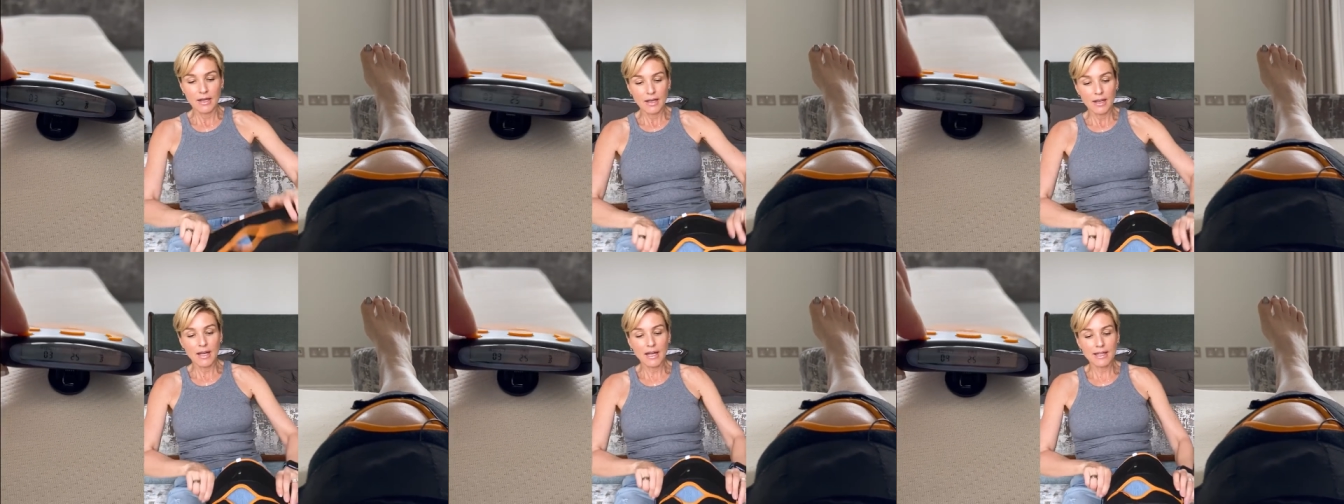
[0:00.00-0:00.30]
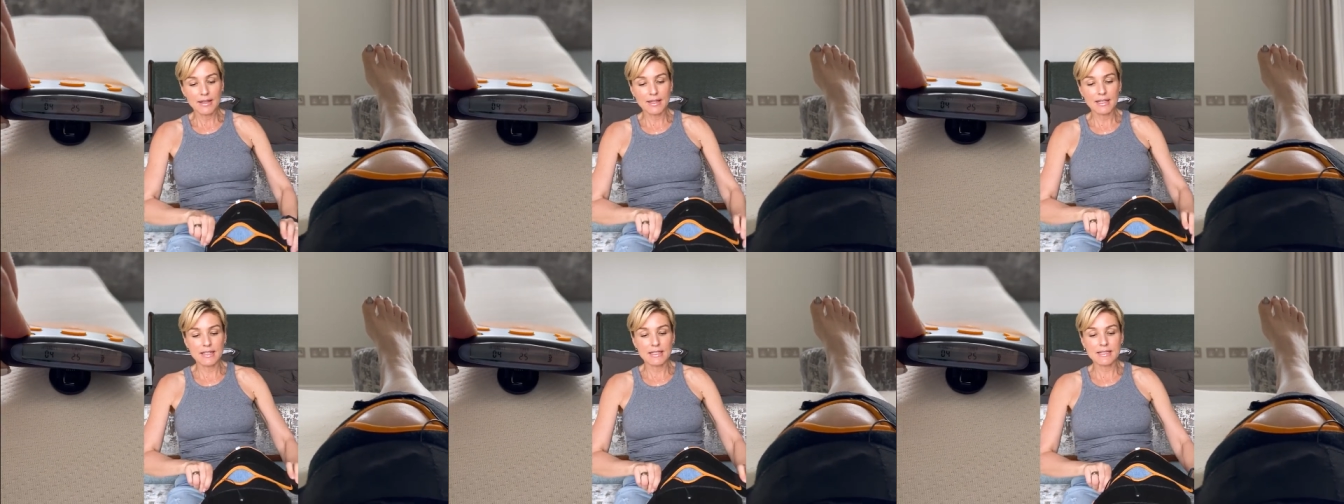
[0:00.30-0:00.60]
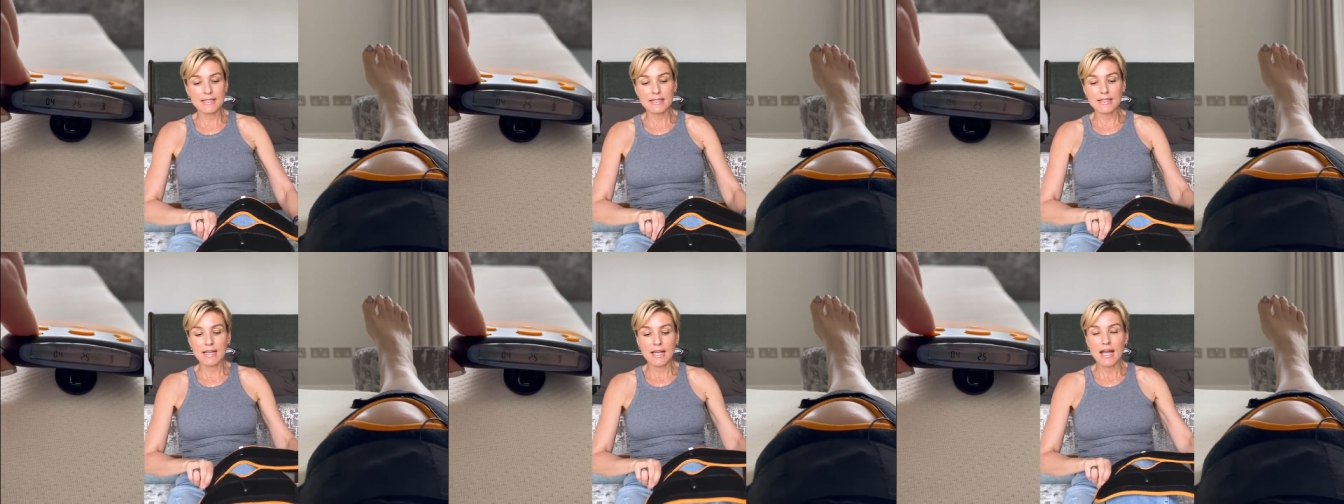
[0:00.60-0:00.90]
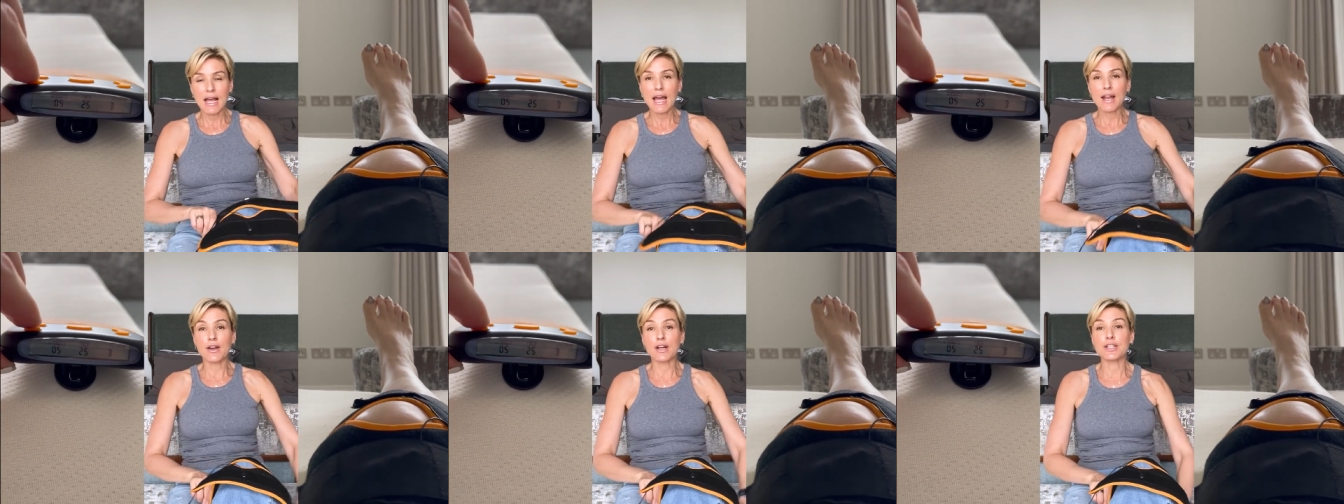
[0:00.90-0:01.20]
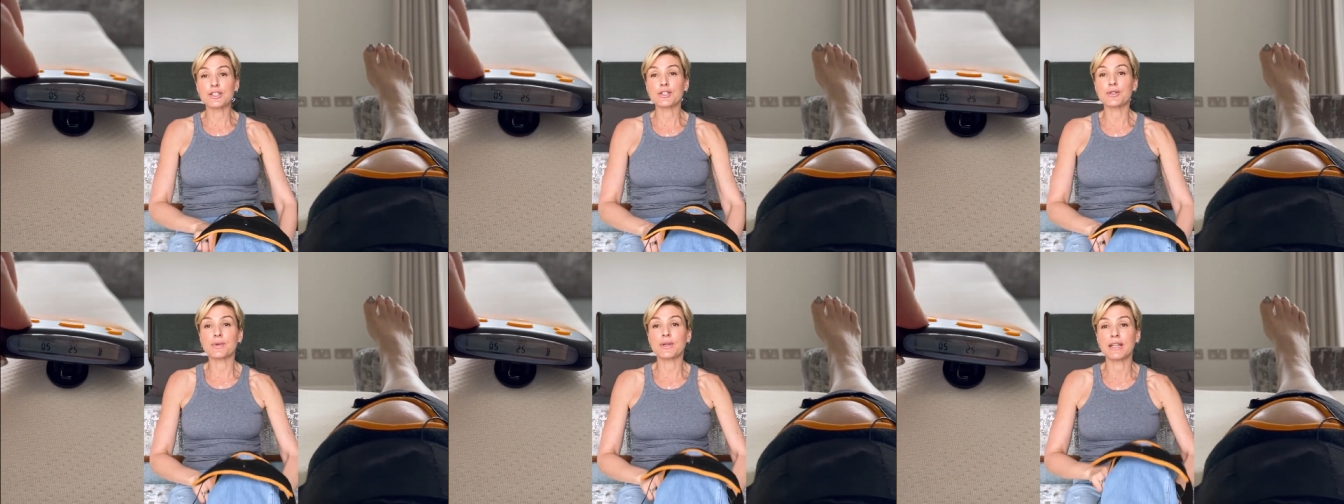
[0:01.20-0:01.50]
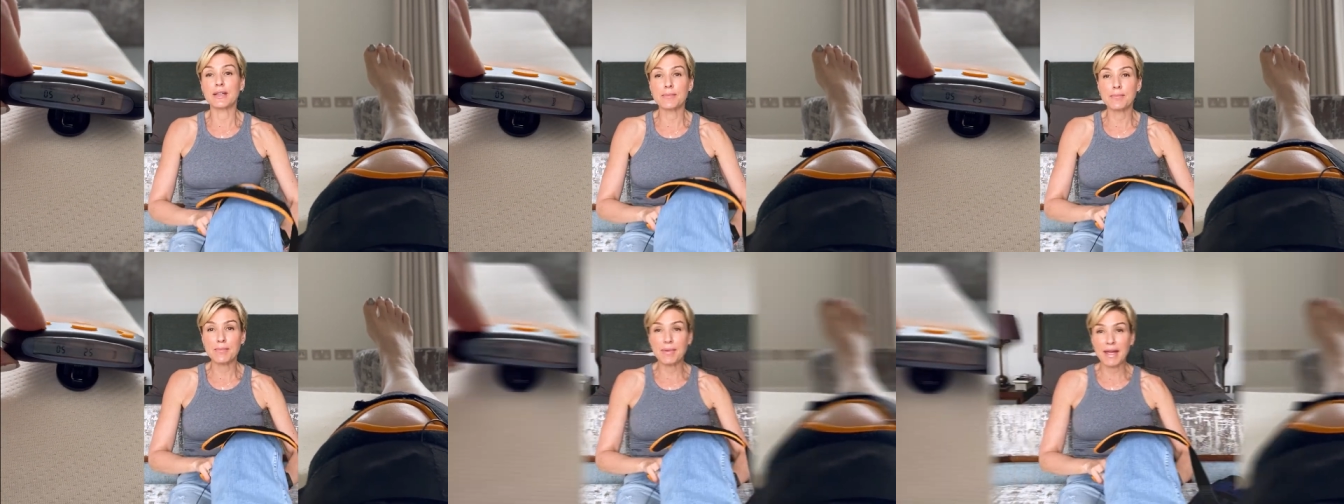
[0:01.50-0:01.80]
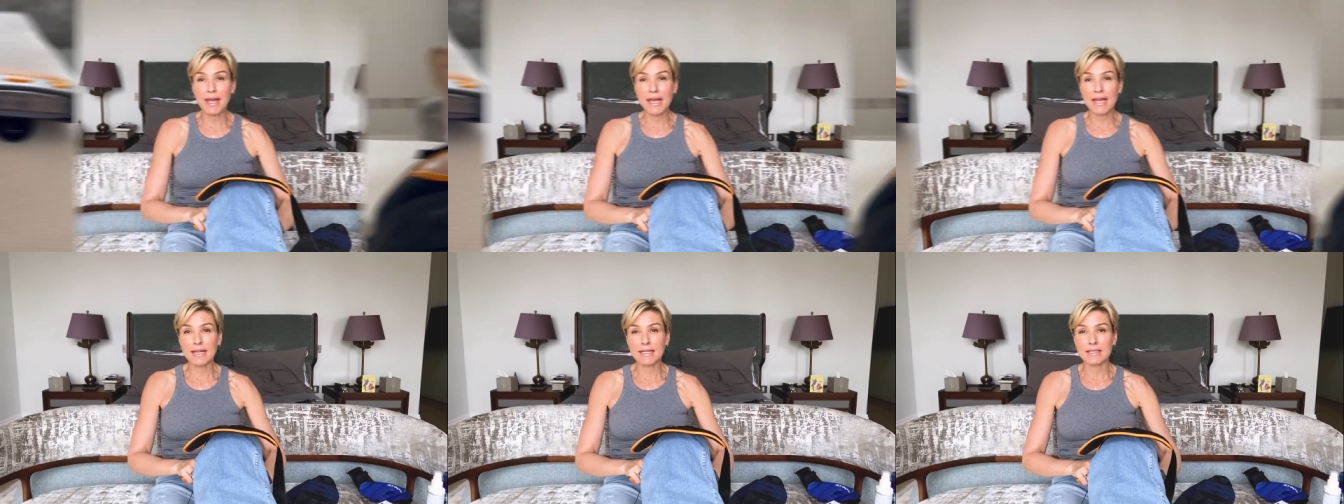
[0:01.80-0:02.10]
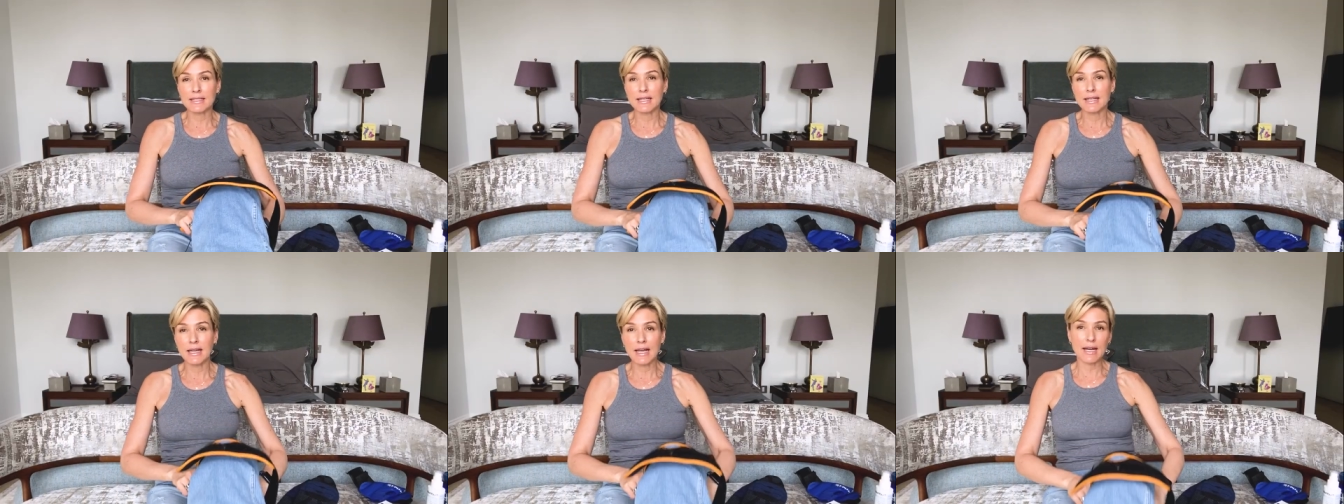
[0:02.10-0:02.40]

like this and I do it in bed.